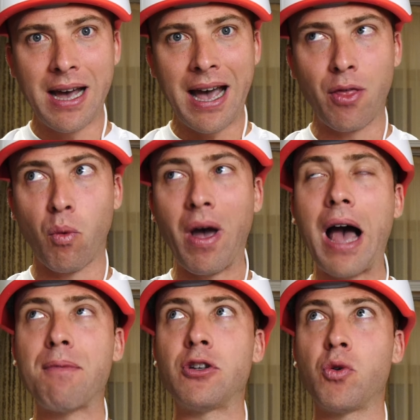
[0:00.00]
And the way
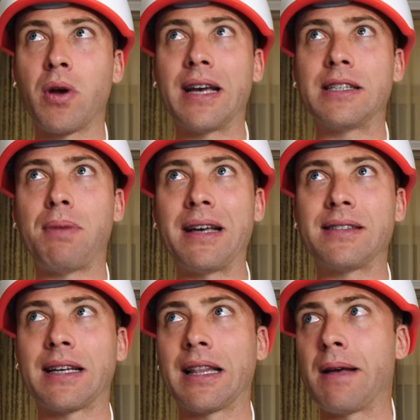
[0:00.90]
I've been doing it is
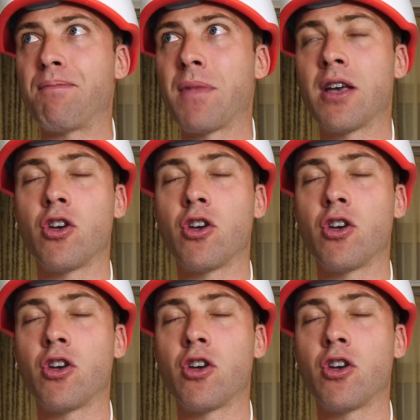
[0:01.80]
basically,